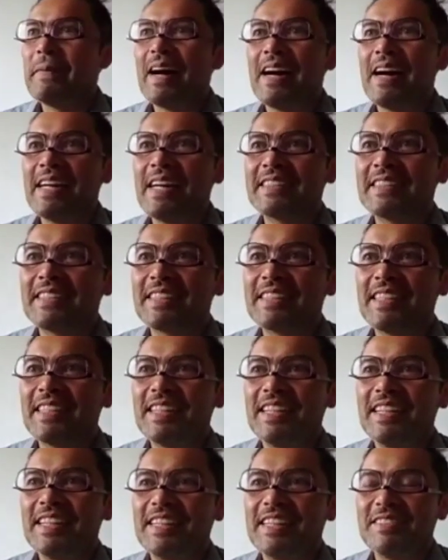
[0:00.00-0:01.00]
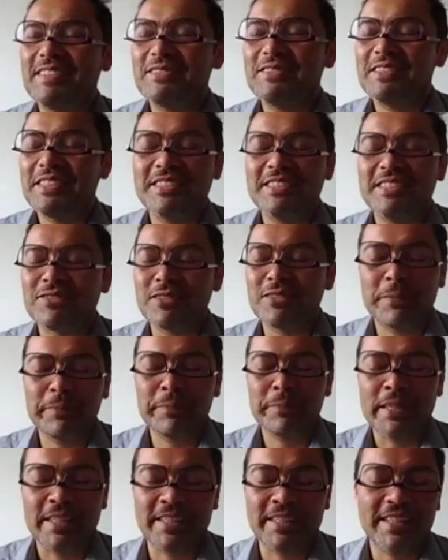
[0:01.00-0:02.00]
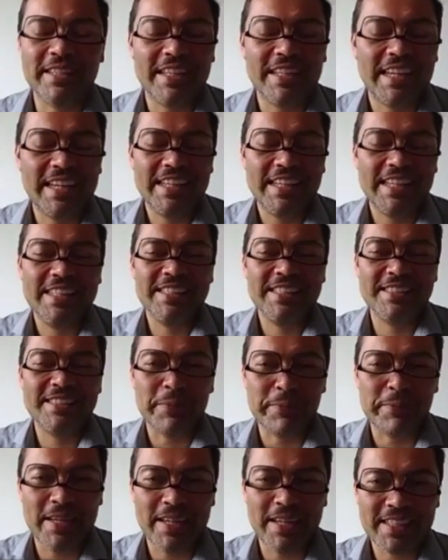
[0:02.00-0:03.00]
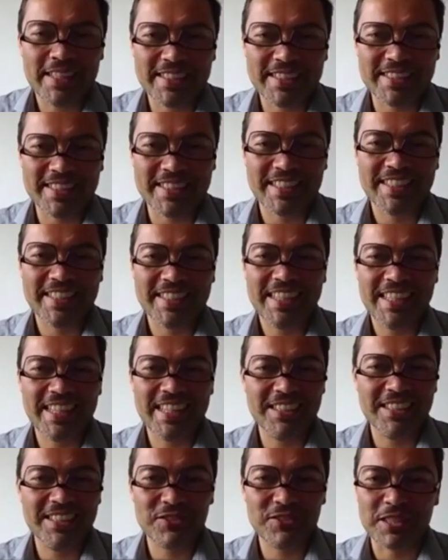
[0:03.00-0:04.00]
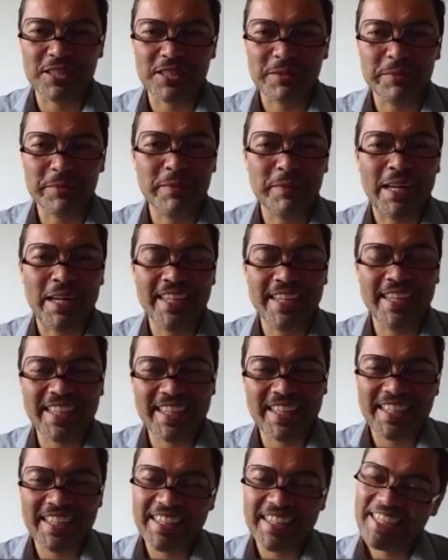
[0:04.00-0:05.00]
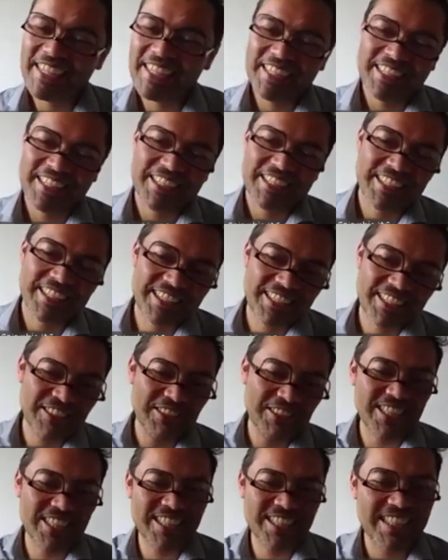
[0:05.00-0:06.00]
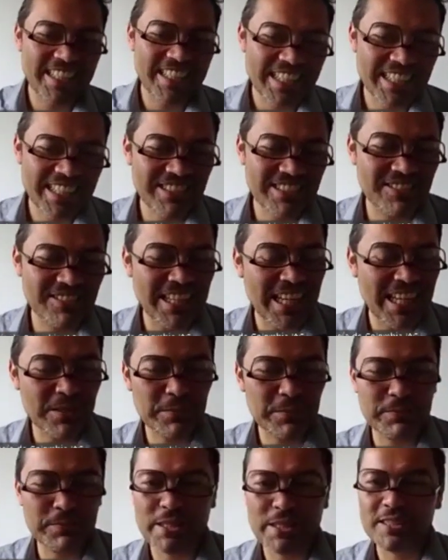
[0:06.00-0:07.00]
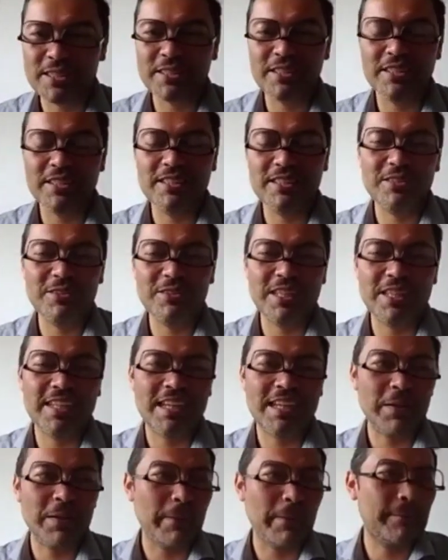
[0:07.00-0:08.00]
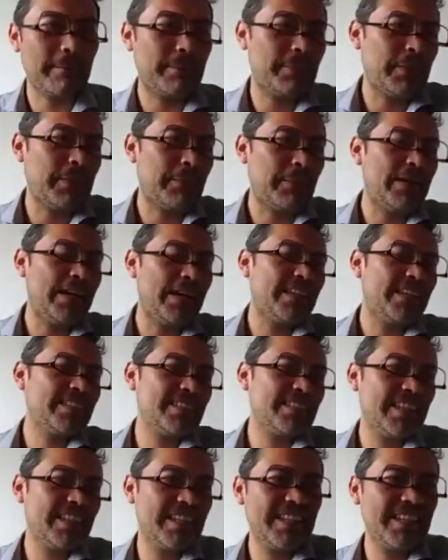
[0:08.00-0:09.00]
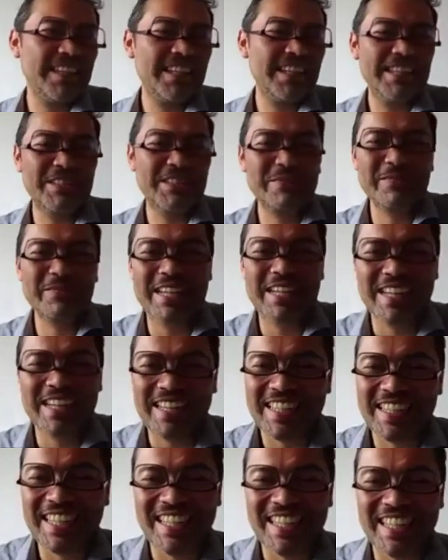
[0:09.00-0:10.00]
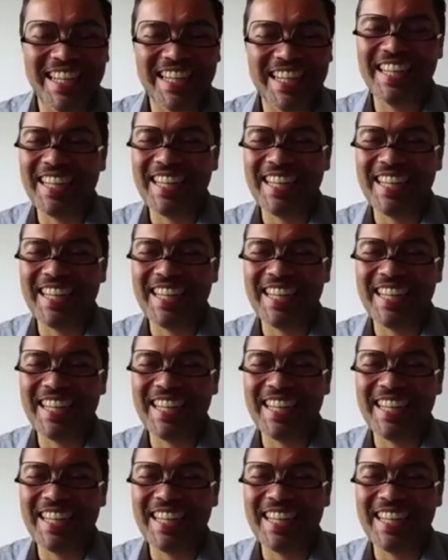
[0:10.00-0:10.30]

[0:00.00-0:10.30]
But repeat, is the best answer. Mike, you are a great person. You are the best human.